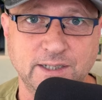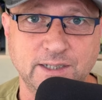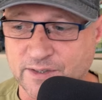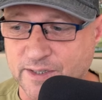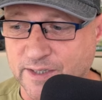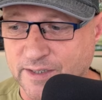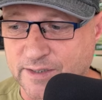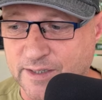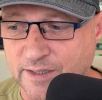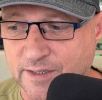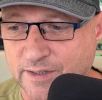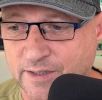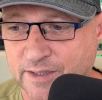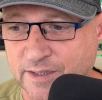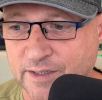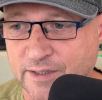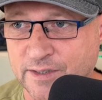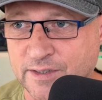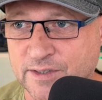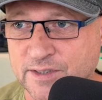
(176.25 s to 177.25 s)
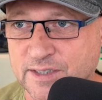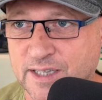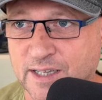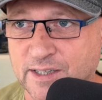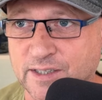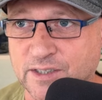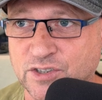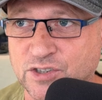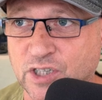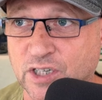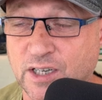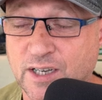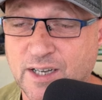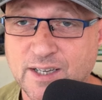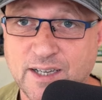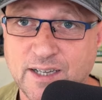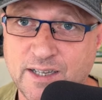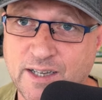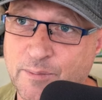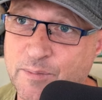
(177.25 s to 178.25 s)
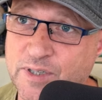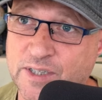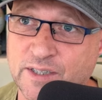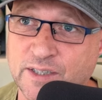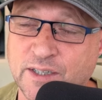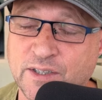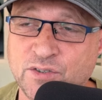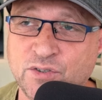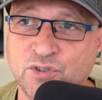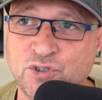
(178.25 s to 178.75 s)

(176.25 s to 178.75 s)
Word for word: I think that the standing shit, I mean,